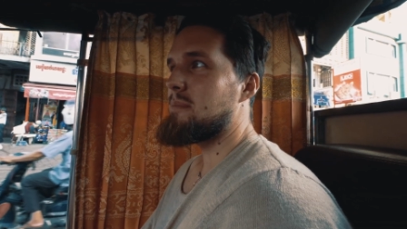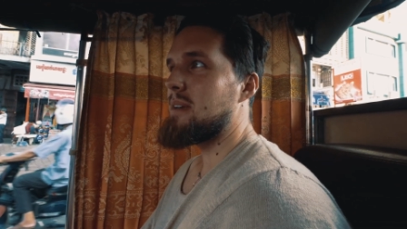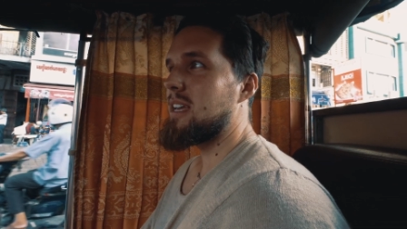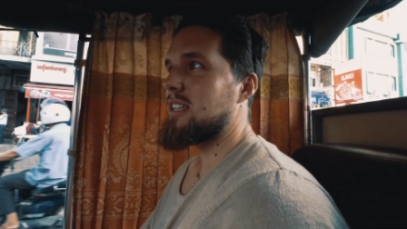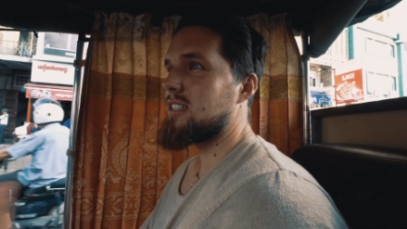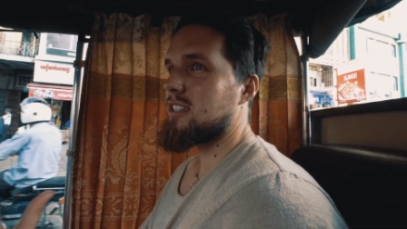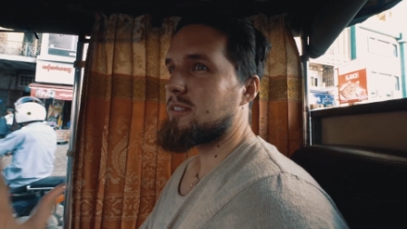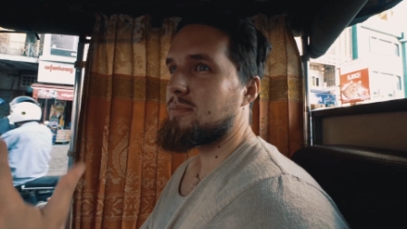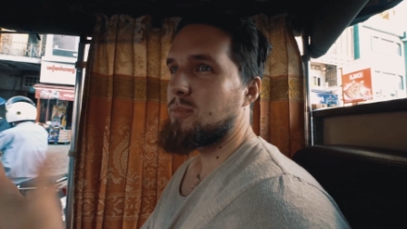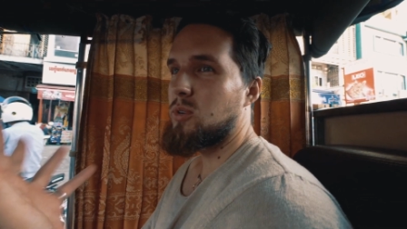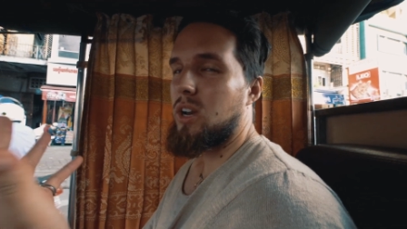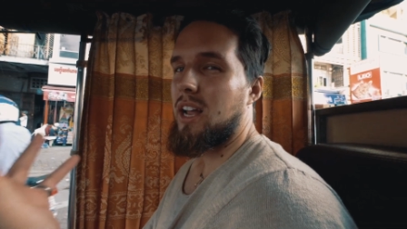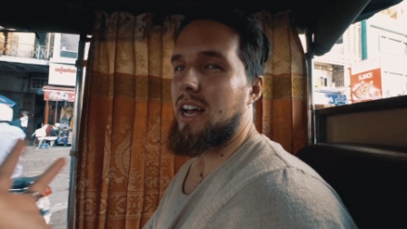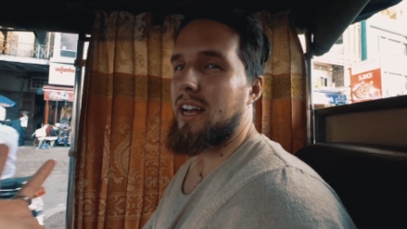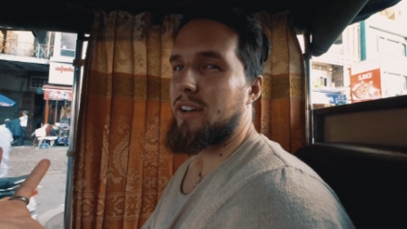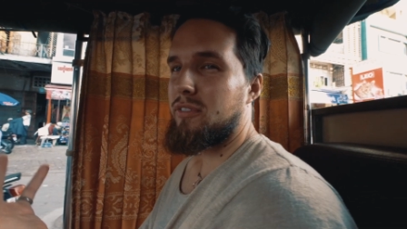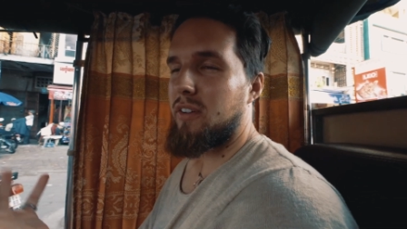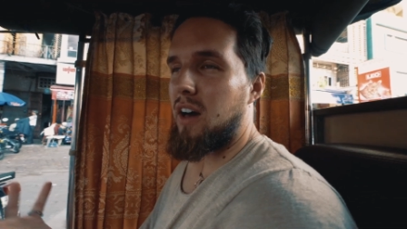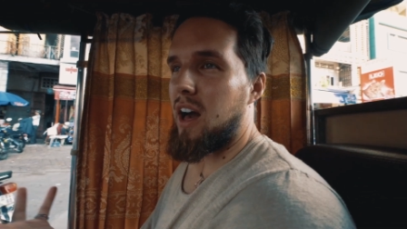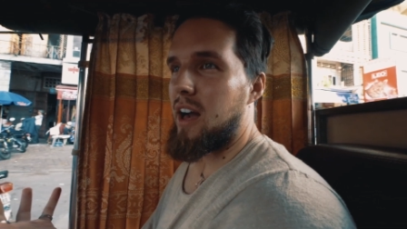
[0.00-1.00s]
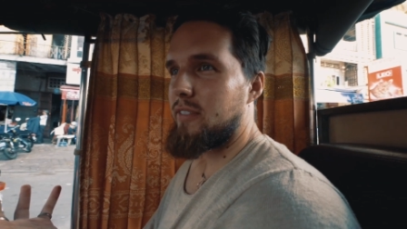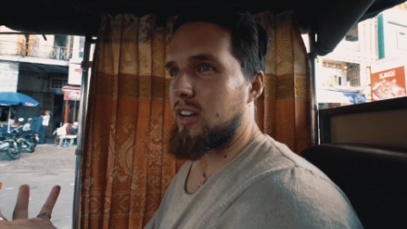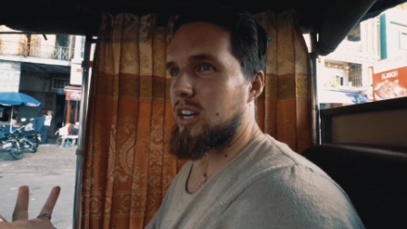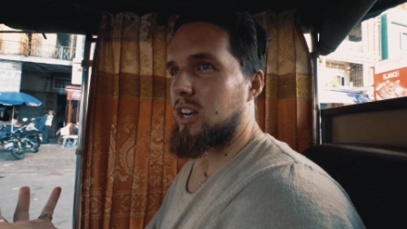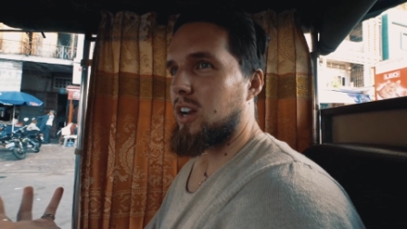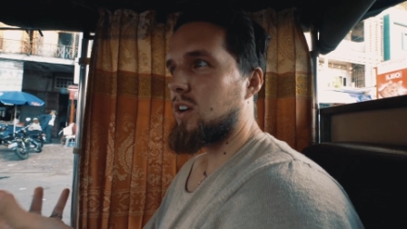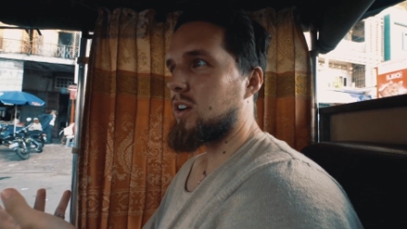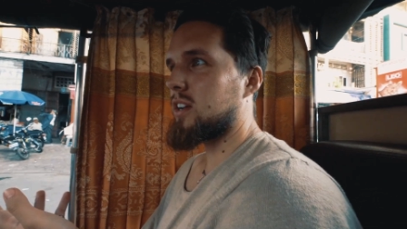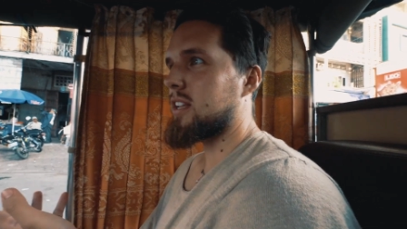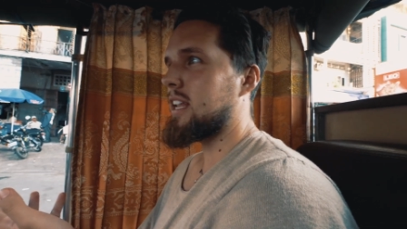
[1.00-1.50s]
It means it's more like five
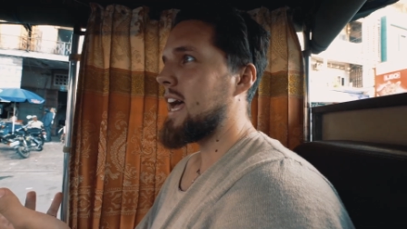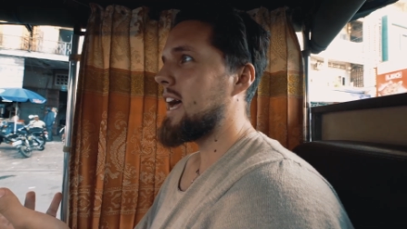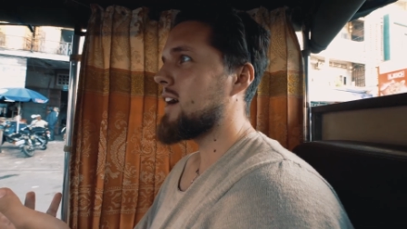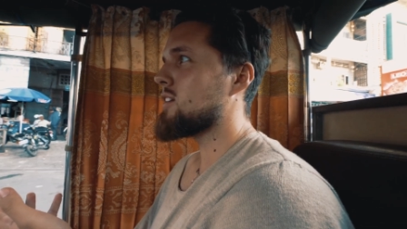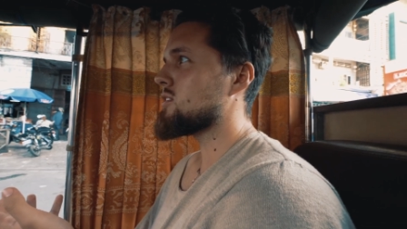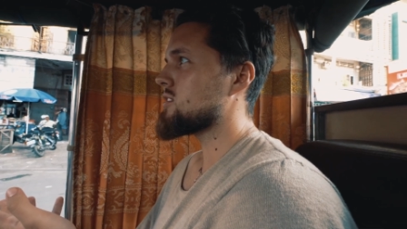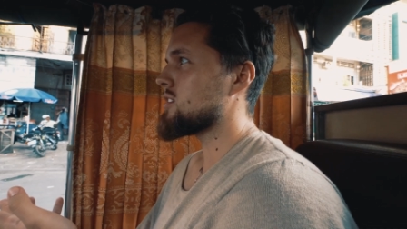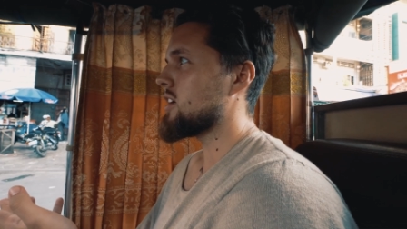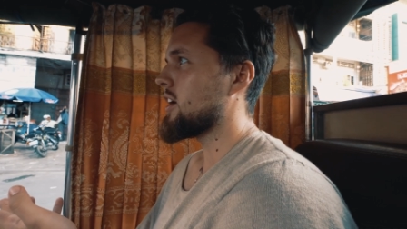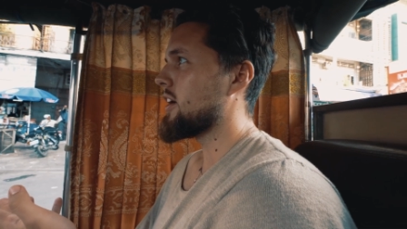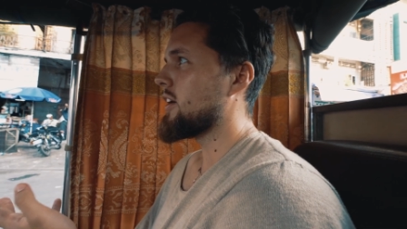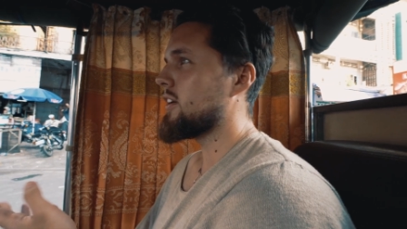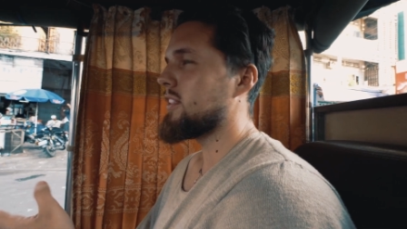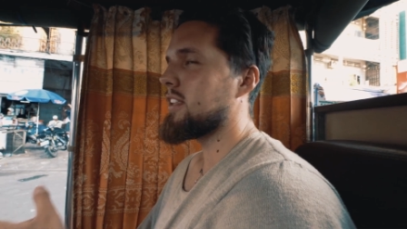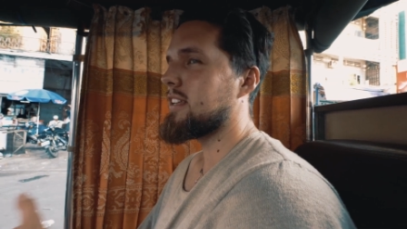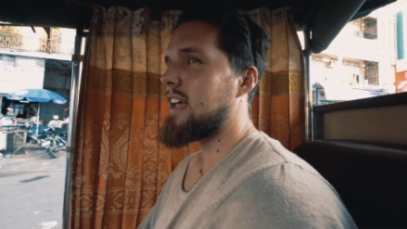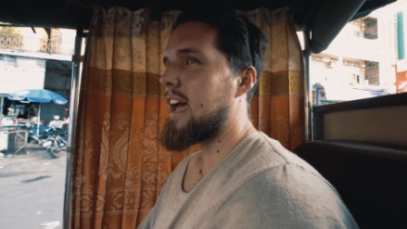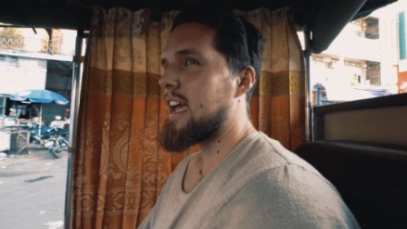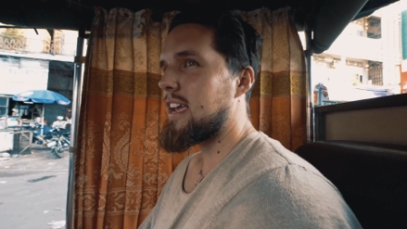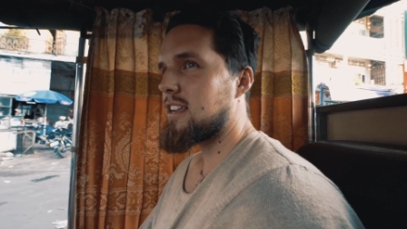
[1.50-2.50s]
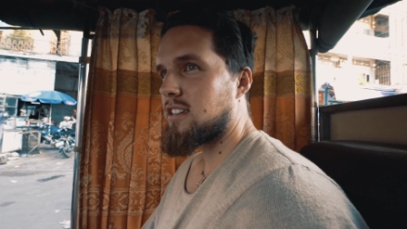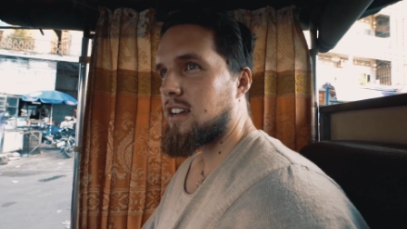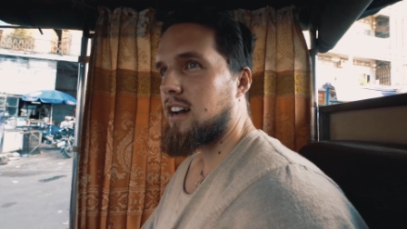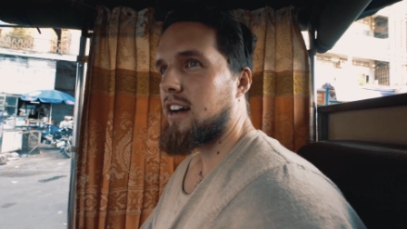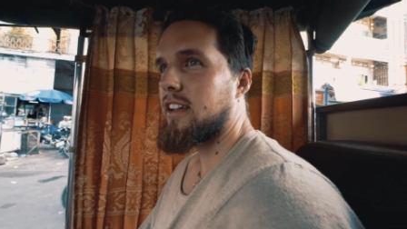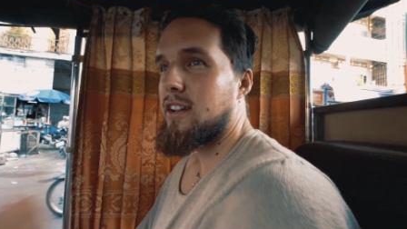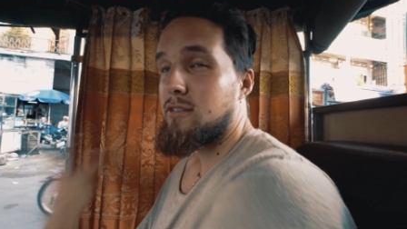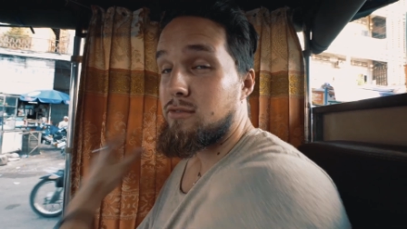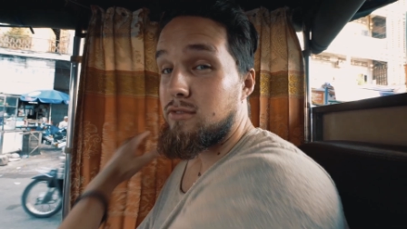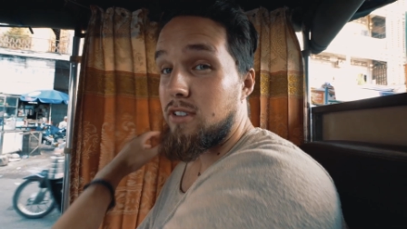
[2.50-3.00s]
o'clock now, so the day's
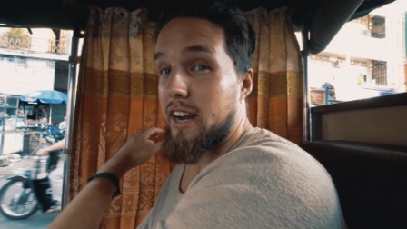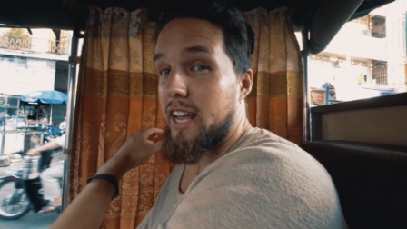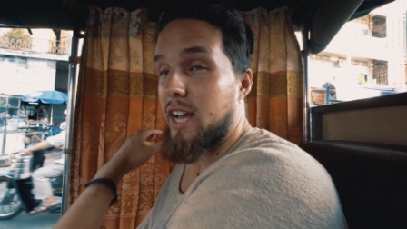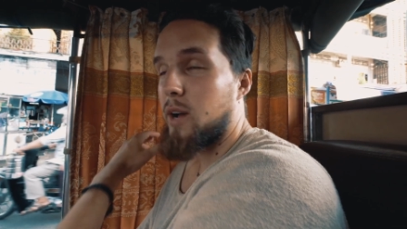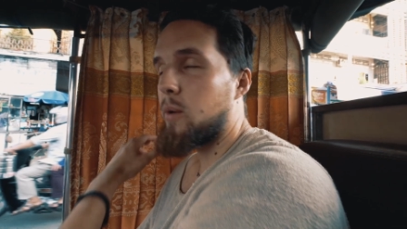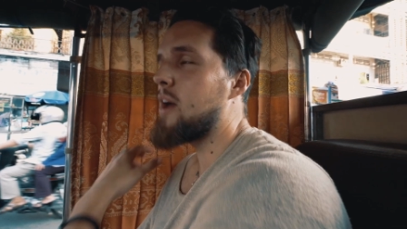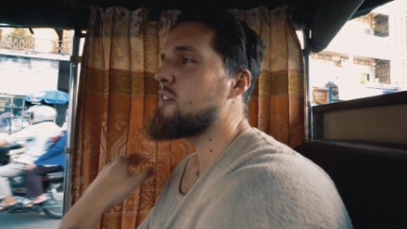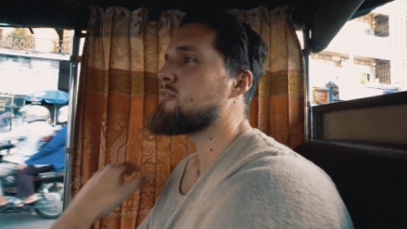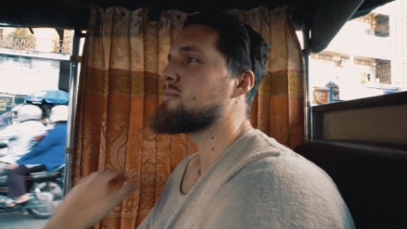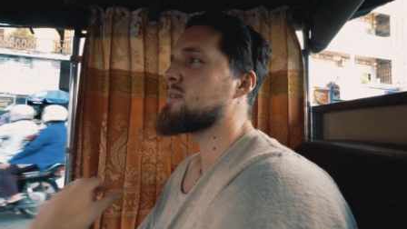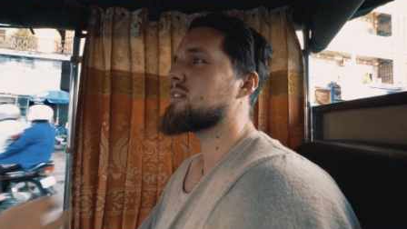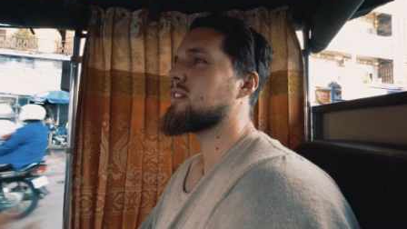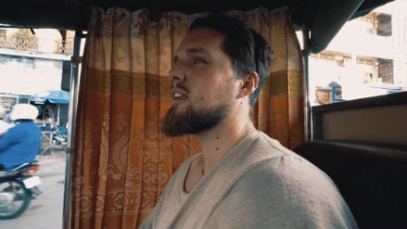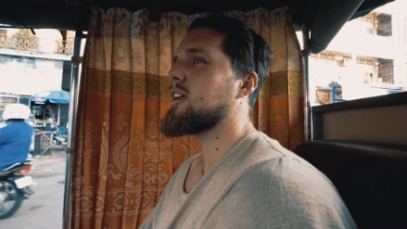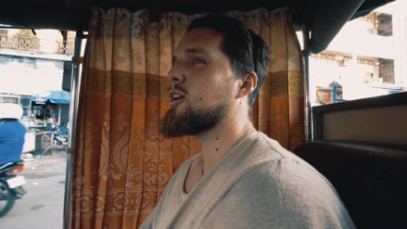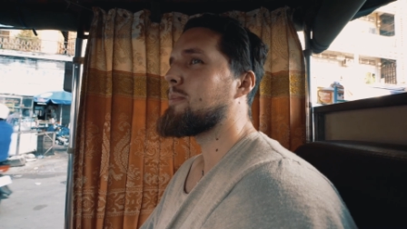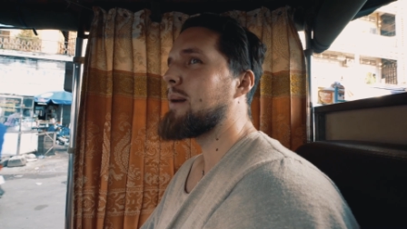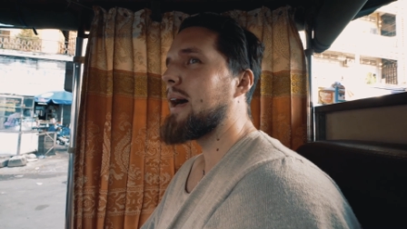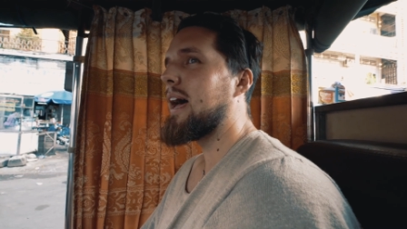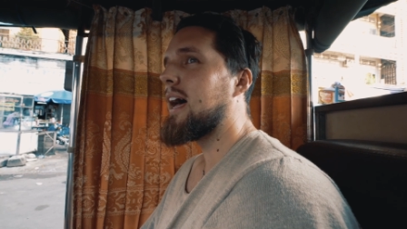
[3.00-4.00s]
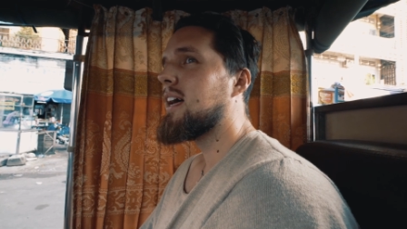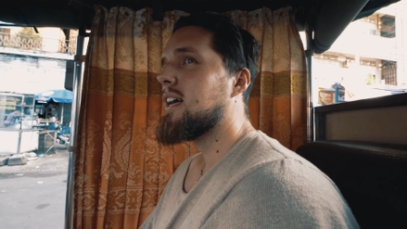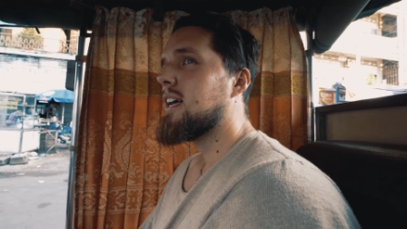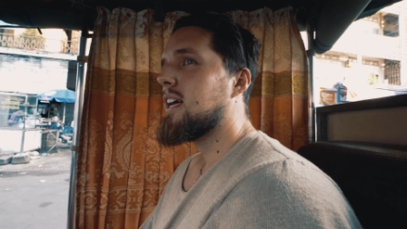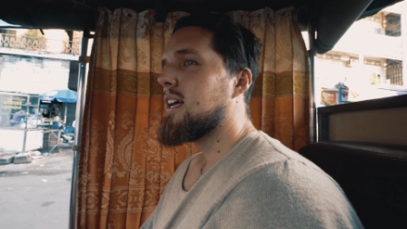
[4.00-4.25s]
kind of running away from us a little bit.